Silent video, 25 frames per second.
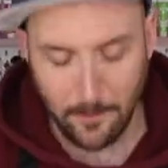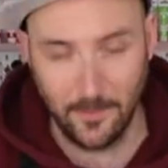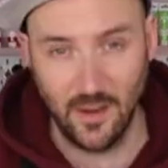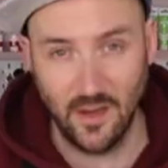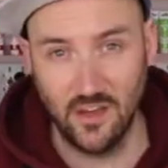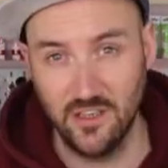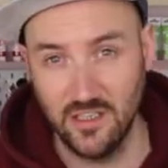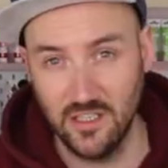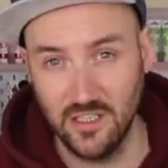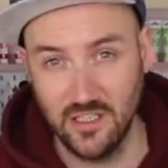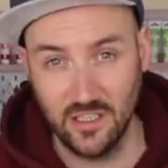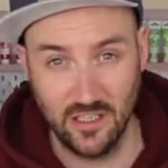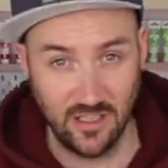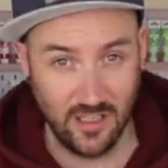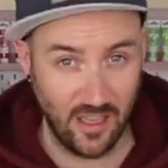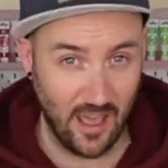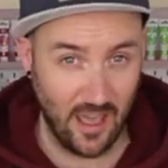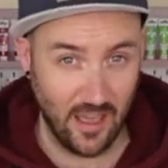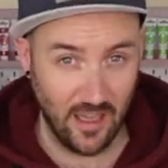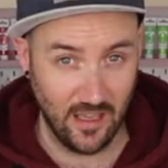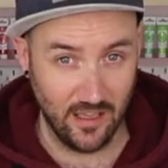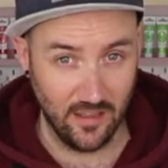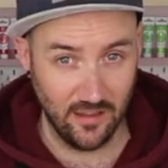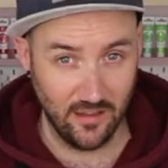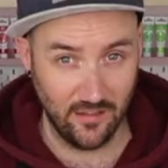bunt
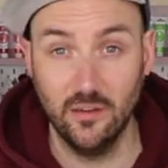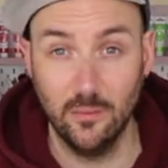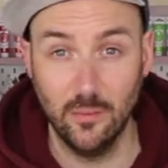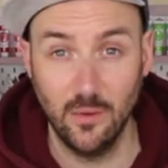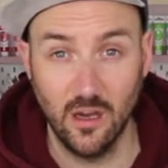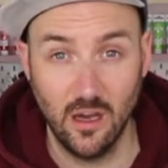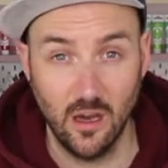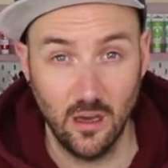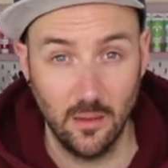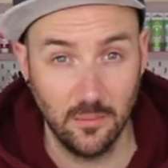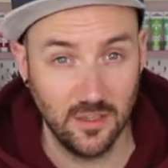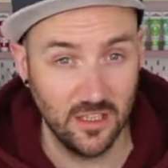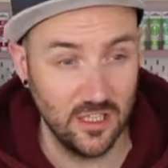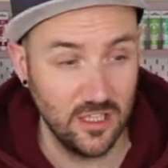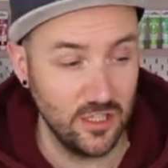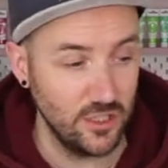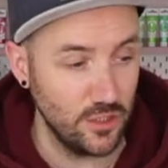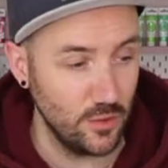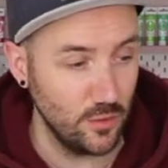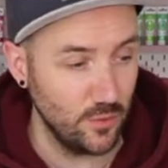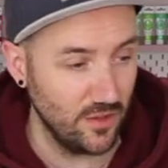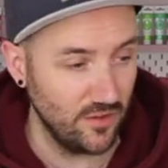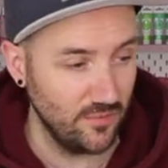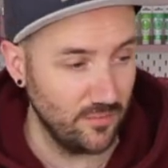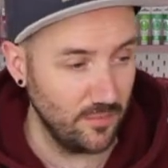cake. So I'm going to
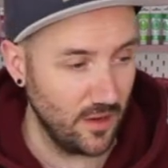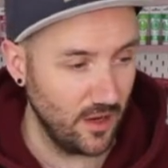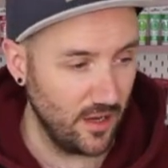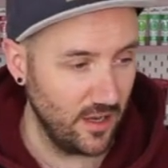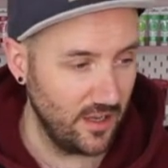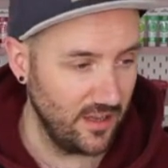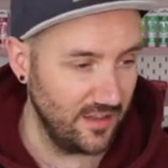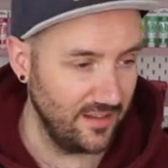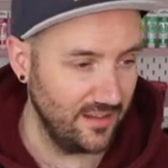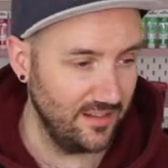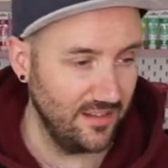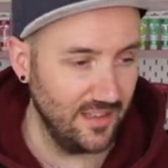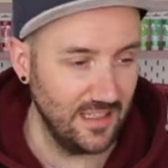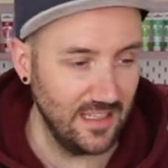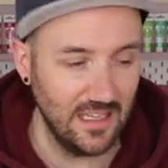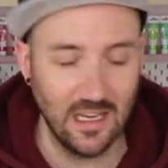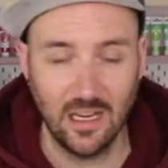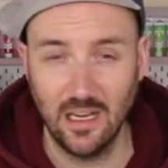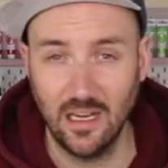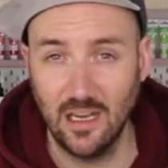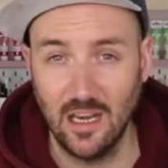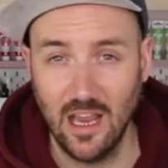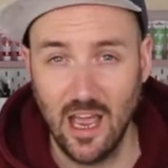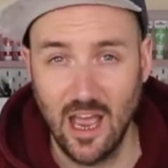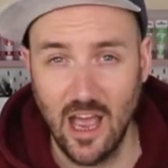do one of my silly
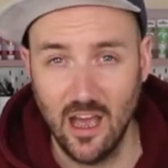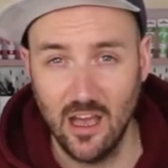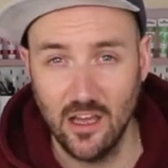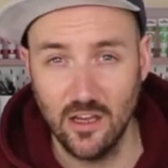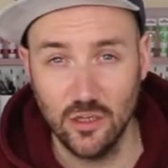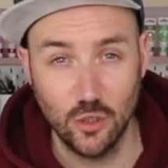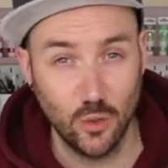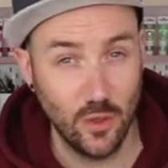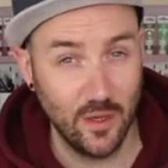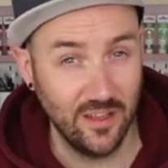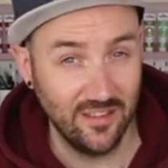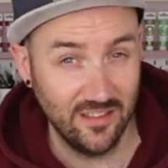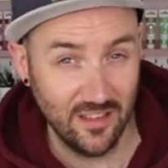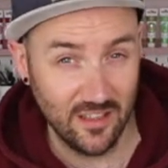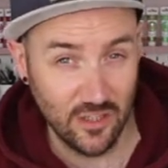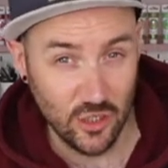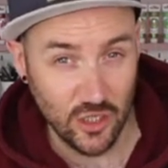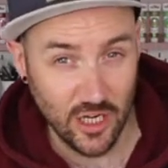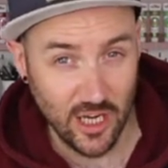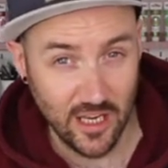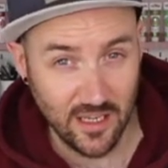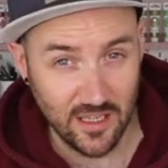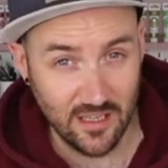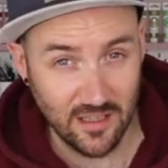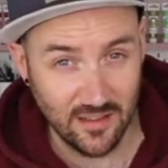little
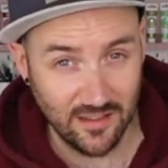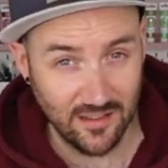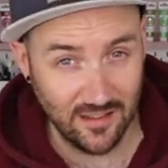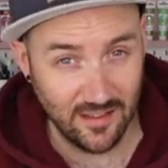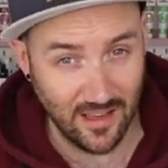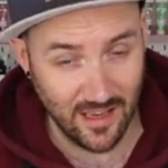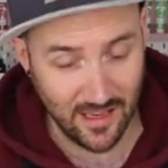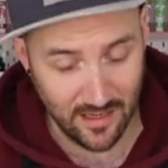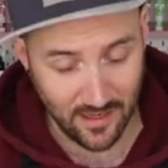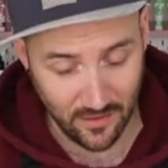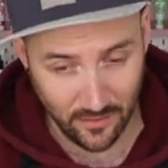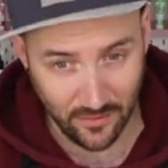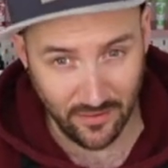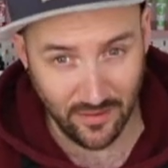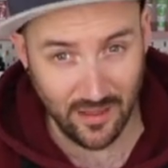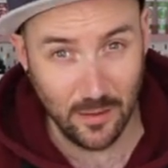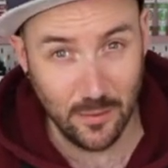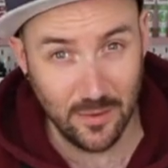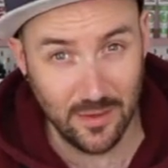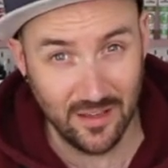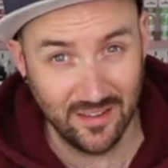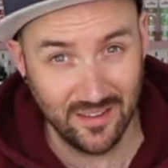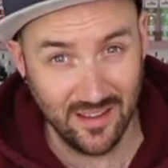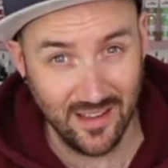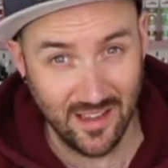transition edits, and I'll see you
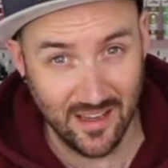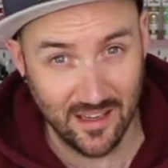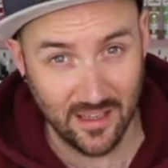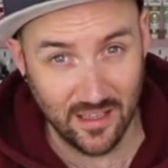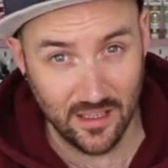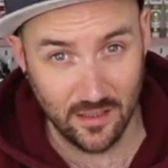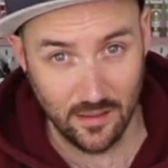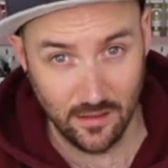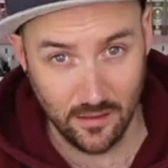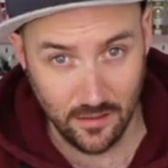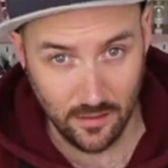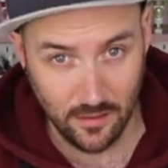in a sec.